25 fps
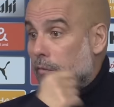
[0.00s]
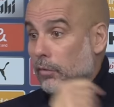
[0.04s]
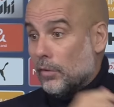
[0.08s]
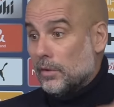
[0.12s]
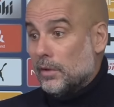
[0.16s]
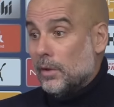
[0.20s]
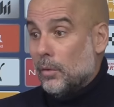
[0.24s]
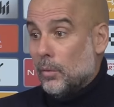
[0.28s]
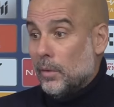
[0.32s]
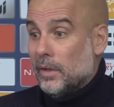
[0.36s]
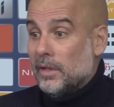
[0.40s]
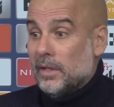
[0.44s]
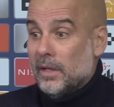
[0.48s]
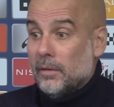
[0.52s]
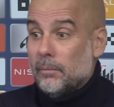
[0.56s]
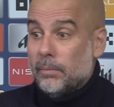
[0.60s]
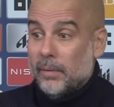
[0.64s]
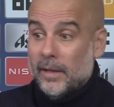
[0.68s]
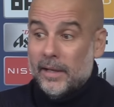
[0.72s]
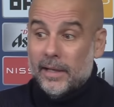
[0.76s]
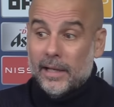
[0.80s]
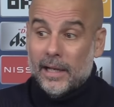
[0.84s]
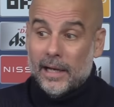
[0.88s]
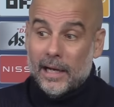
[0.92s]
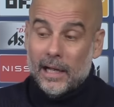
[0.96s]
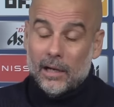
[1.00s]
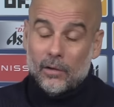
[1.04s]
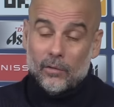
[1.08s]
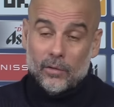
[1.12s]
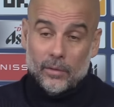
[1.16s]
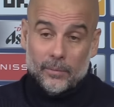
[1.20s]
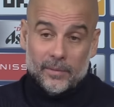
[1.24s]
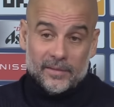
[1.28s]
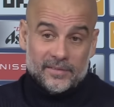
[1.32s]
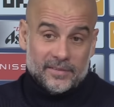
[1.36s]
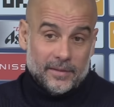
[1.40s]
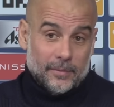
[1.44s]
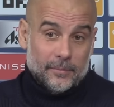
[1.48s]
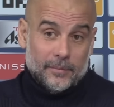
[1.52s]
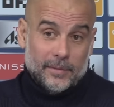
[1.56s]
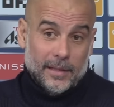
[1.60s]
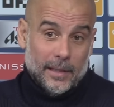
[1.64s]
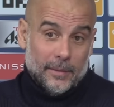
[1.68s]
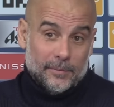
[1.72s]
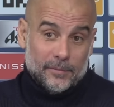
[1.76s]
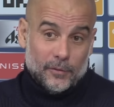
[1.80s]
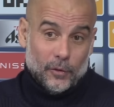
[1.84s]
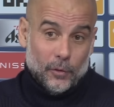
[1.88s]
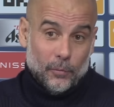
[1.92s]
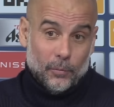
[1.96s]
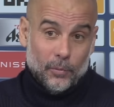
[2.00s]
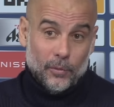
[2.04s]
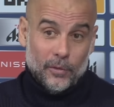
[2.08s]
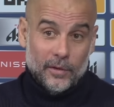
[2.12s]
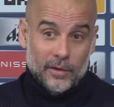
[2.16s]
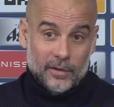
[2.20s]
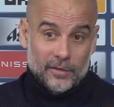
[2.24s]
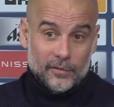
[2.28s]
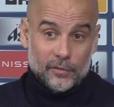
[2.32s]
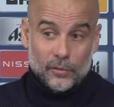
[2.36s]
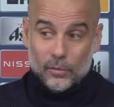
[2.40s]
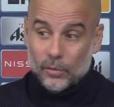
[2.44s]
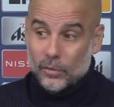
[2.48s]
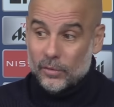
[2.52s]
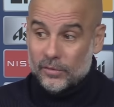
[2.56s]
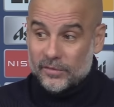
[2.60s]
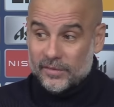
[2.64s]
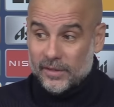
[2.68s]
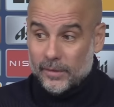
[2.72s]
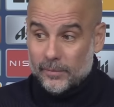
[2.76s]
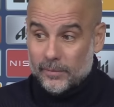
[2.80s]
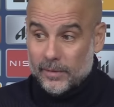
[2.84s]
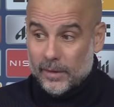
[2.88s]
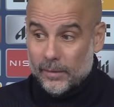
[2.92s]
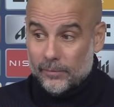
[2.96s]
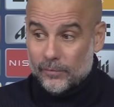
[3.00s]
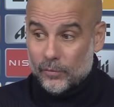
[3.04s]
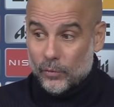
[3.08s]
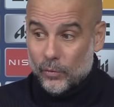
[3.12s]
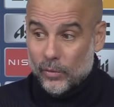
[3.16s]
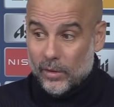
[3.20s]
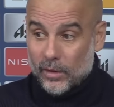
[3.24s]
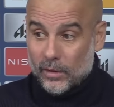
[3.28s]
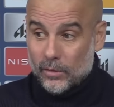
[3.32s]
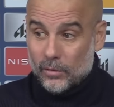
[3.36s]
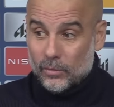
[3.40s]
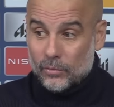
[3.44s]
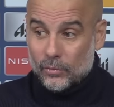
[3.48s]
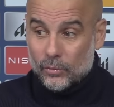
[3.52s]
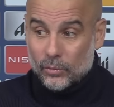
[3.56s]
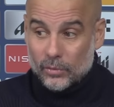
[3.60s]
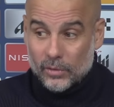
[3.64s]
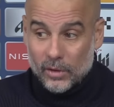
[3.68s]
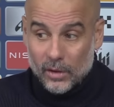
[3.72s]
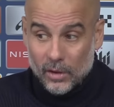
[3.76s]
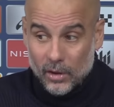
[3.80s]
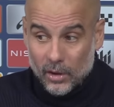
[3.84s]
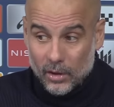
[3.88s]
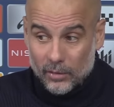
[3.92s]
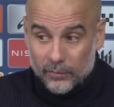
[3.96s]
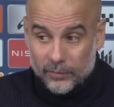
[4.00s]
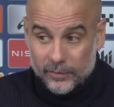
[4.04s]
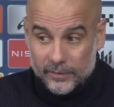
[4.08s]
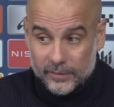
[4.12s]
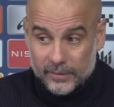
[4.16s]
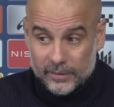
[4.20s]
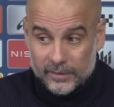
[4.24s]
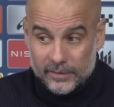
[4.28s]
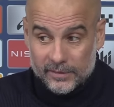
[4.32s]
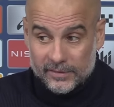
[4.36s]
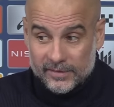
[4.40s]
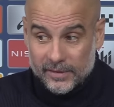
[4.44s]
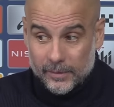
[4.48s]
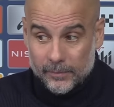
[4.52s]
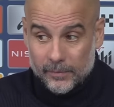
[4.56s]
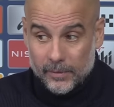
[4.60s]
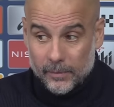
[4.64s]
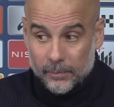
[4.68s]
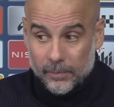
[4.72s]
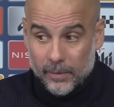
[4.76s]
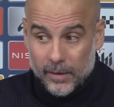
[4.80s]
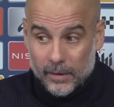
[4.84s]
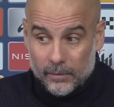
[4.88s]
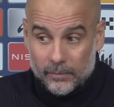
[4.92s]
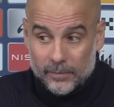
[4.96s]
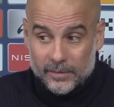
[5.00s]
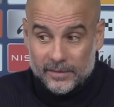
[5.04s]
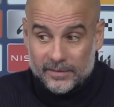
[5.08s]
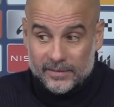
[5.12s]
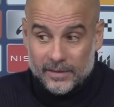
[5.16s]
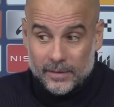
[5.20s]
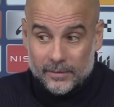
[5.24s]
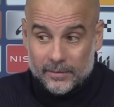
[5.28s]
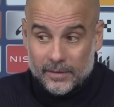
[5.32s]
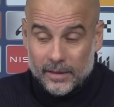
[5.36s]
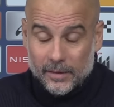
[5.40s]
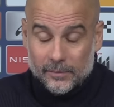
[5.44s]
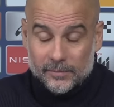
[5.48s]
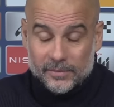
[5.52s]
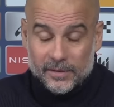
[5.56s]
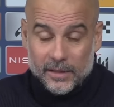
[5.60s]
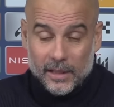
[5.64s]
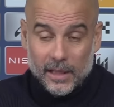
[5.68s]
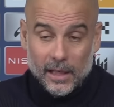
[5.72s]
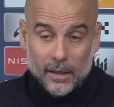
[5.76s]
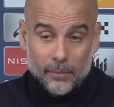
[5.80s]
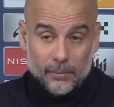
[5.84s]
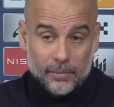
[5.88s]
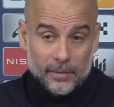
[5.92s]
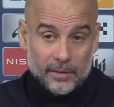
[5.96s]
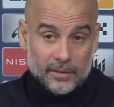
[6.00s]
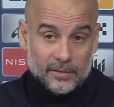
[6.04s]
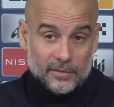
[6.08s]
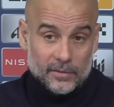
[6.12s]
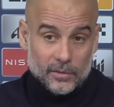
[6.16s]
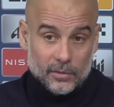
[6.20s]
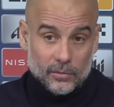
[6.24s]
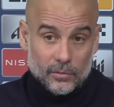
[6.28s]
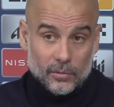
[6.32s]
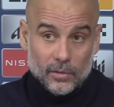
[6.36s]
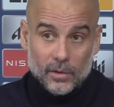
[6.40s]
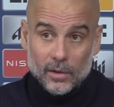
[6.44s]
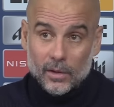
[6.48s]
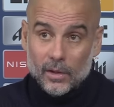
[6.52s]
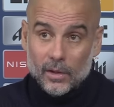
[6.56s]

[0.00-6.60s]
you... For the way they play, are angry, but sometimes the opponent is good, sometimes we are not good enough in some departments, sometimes it happens. So,